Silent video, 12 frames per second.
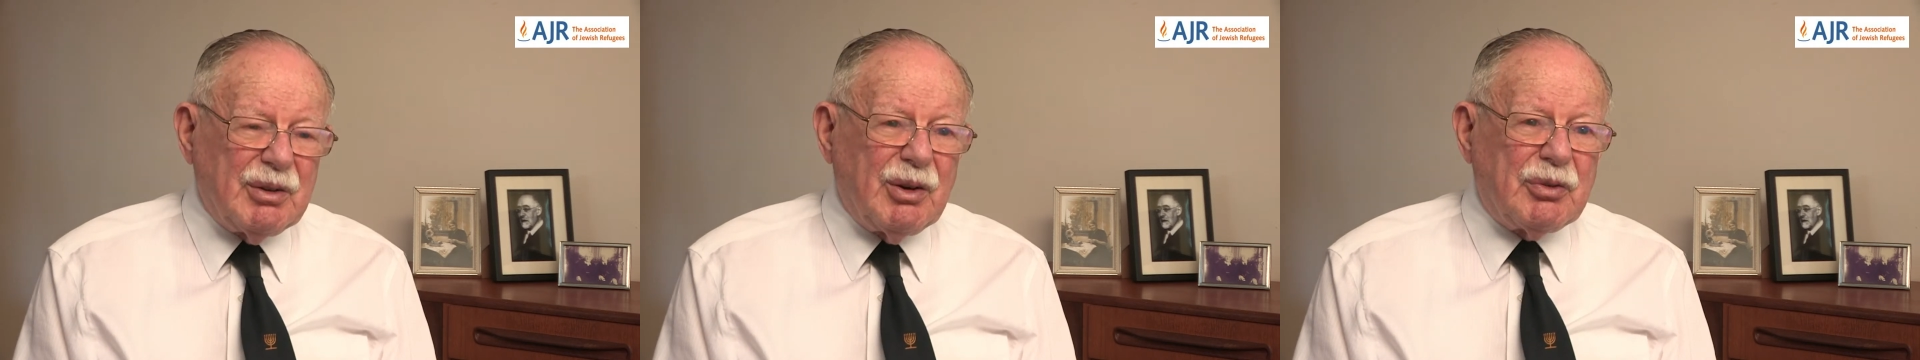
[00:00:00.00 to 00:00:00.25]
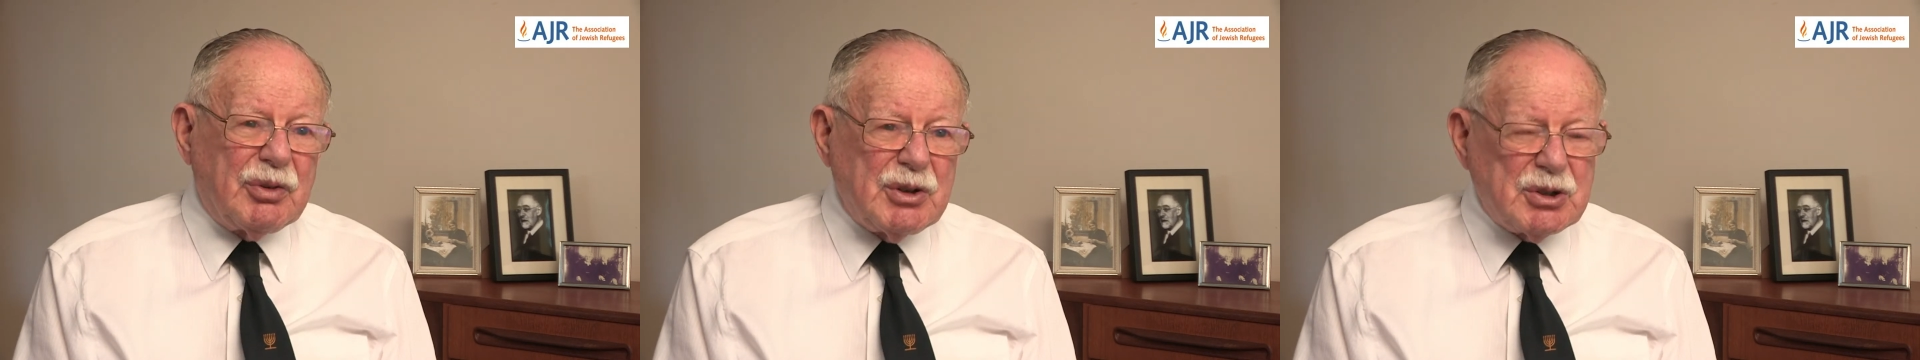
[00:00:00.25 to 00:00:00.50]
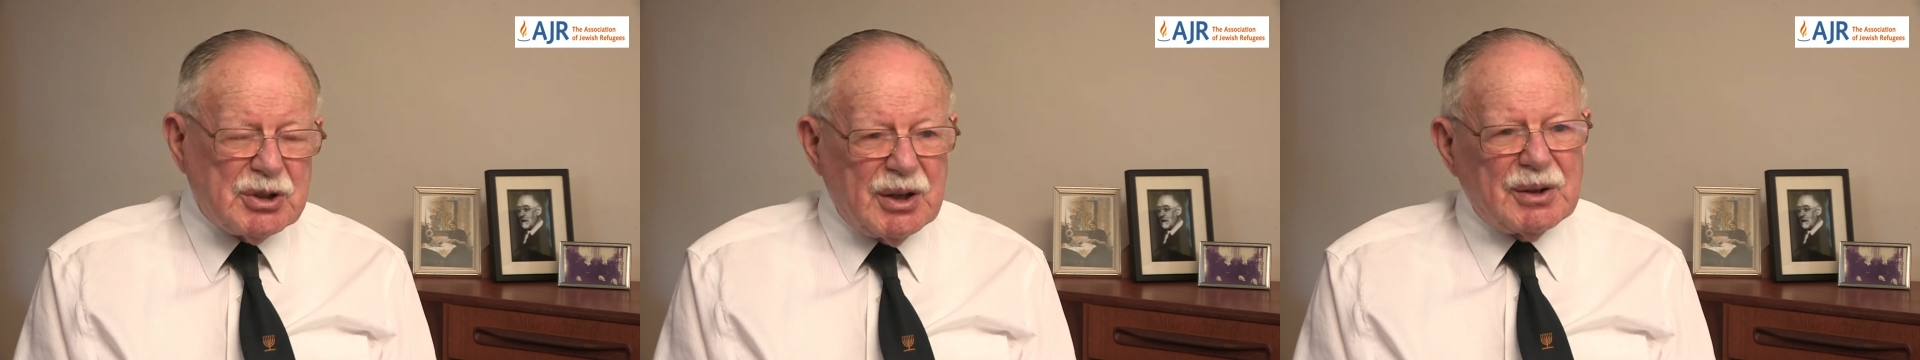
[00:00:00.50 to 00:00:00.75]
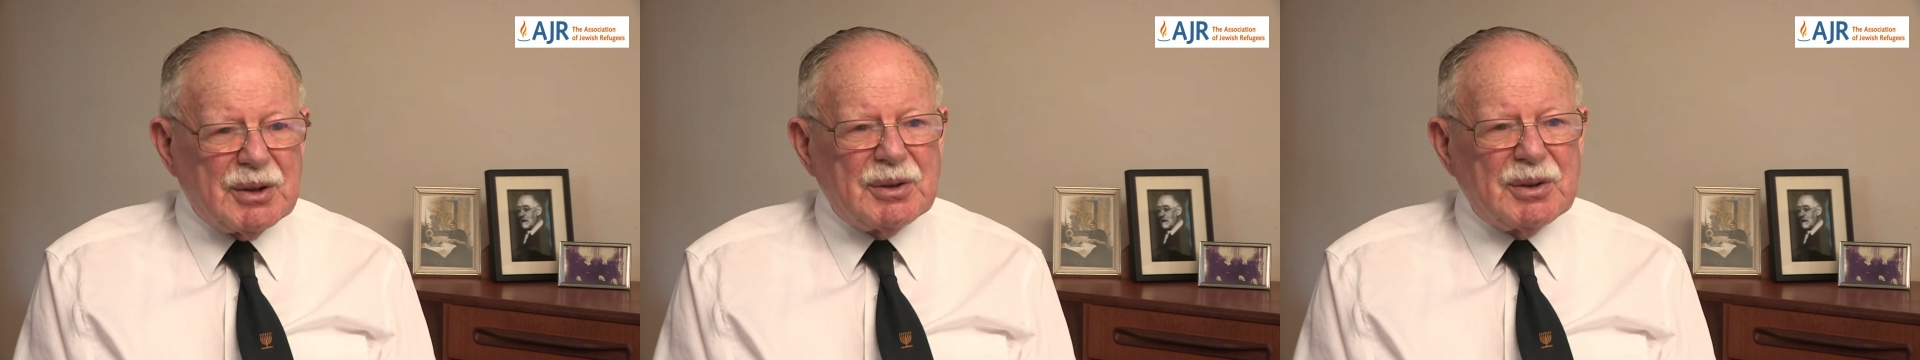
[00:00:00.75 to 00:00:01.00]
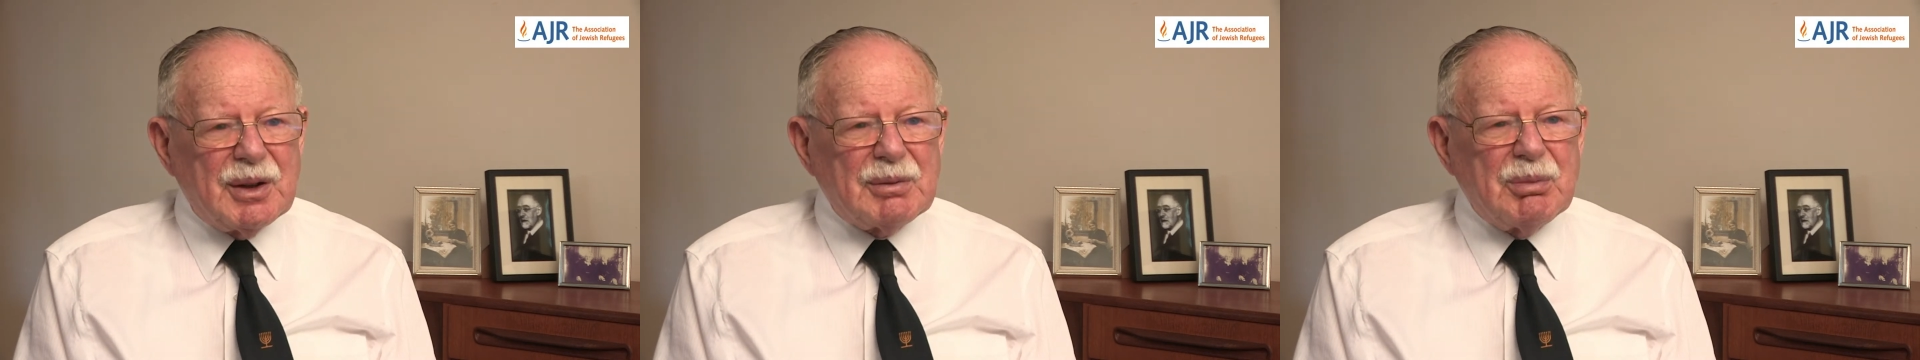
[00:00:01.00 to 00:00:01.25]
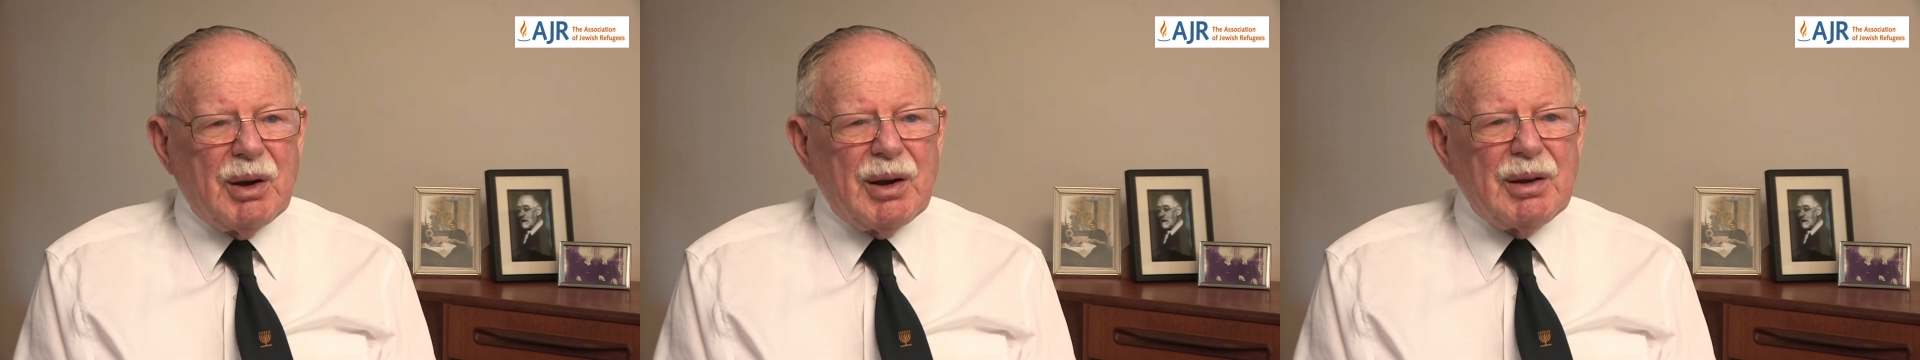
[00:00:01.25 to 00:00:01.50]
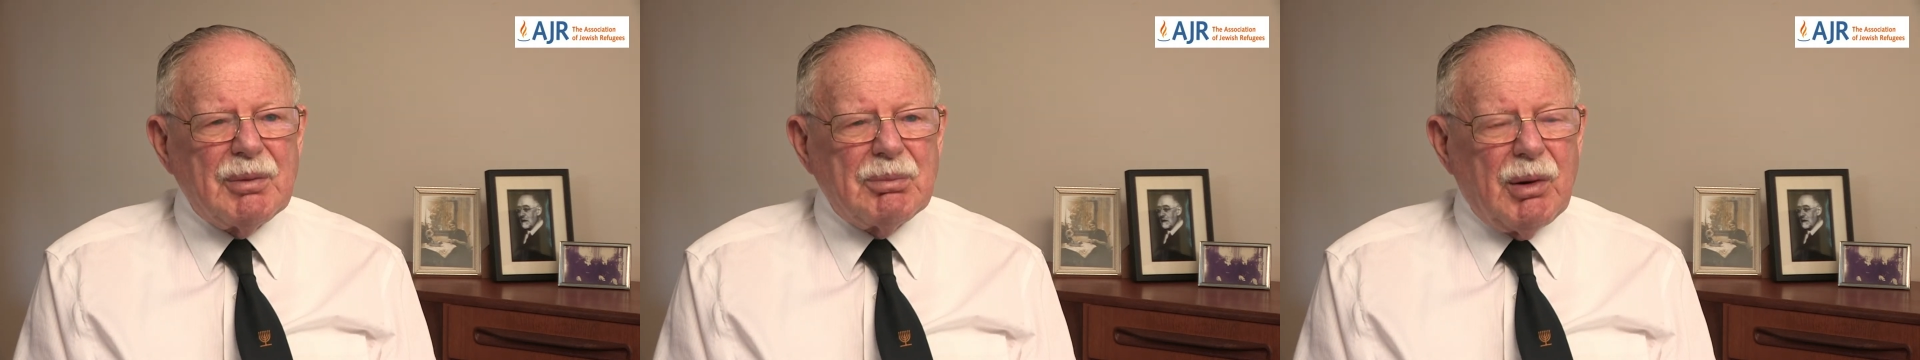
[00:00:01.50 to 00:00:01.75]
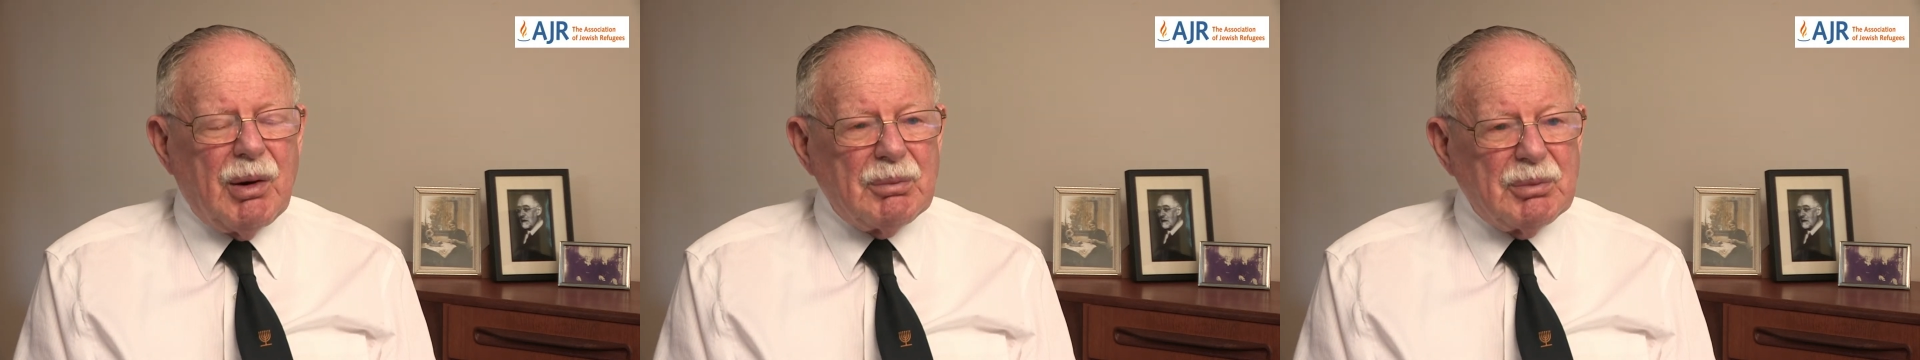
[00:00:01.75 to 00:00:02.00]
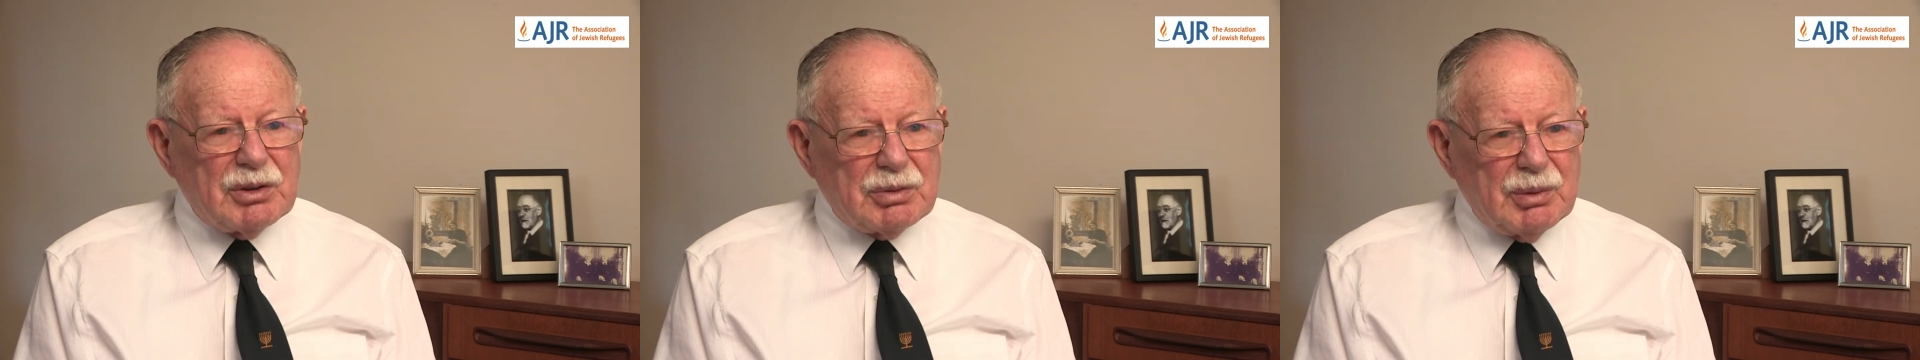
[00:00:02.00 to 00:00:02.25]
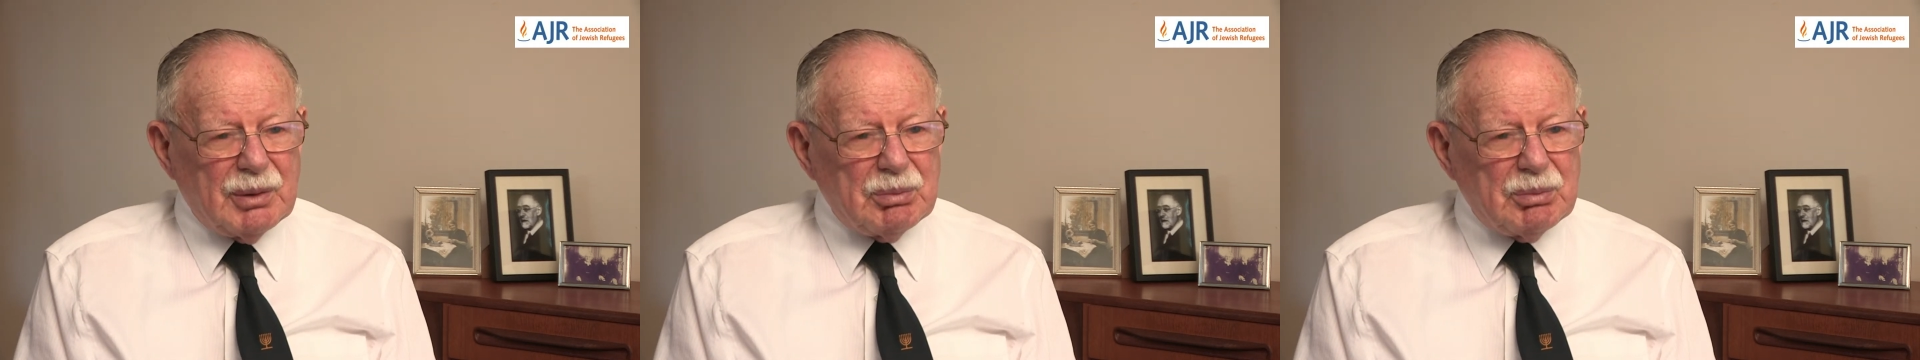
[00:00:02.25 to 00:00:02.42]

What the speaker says: officiated at my bar mitzvah in